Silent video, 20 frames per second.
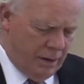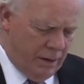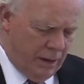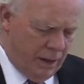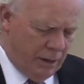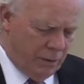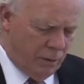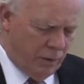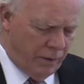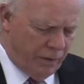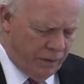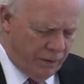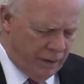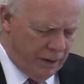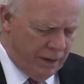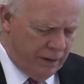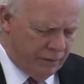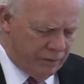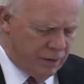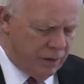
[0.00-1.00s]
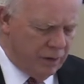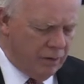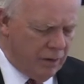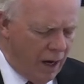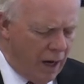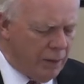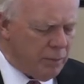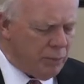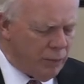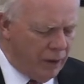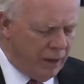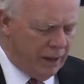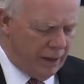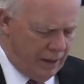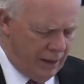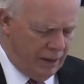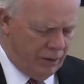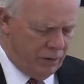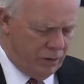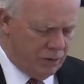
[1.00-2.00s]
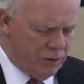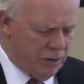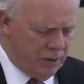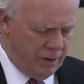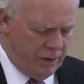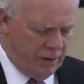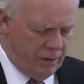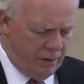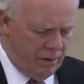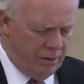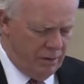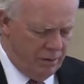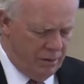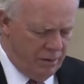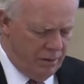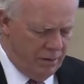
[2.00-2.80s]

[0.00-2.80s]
and where thieves do not break in or steal.